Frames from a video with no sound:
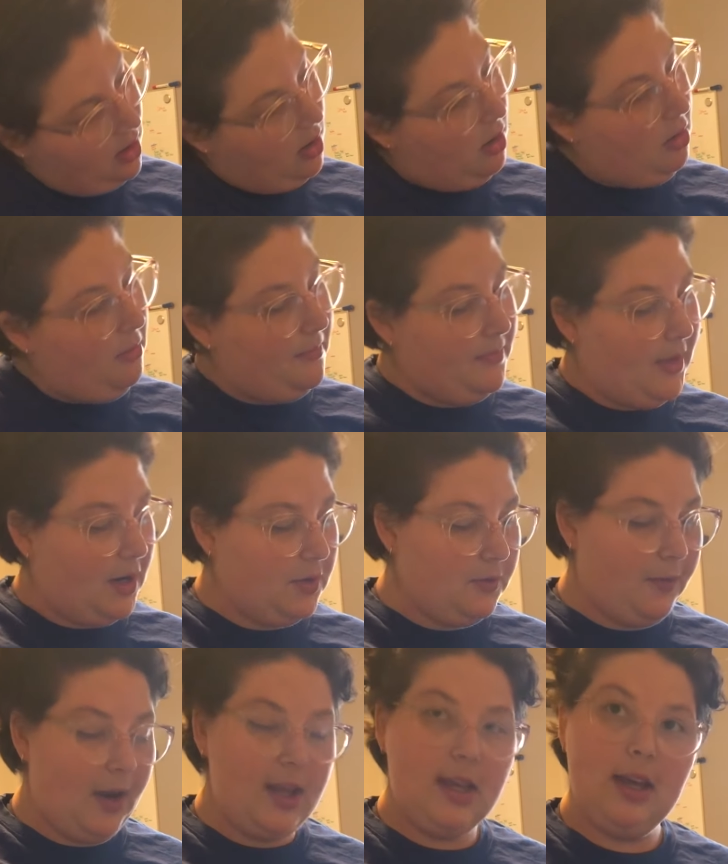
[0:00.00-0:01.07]
Oh, there's
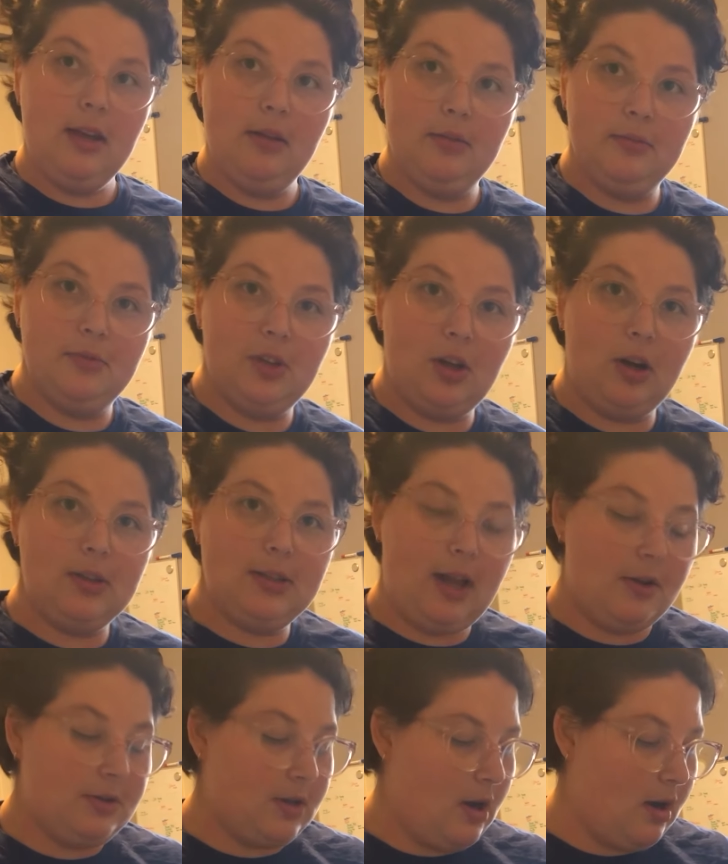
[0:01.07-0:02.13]
Frankie, the Girl
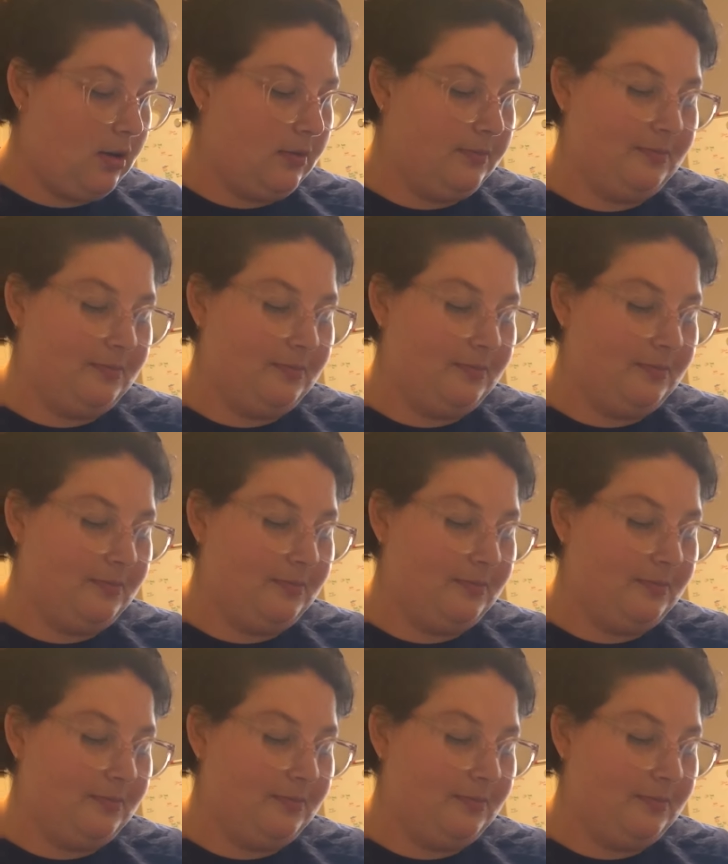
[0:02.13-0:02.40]
Scout dog.